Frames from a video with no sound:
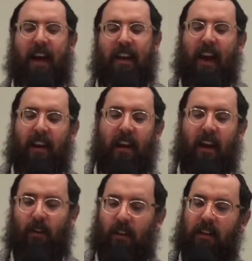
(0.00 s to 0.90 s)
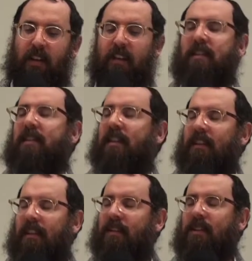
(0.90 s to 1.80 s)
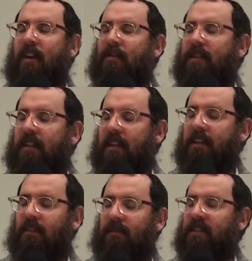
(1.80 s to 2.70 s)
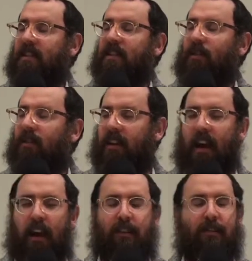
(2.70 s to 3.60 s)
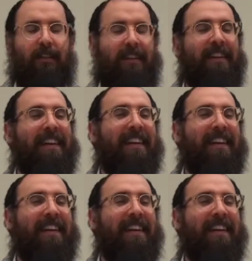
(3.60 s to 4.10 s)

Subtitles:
and all it does is it sows seeds of discord and hatred.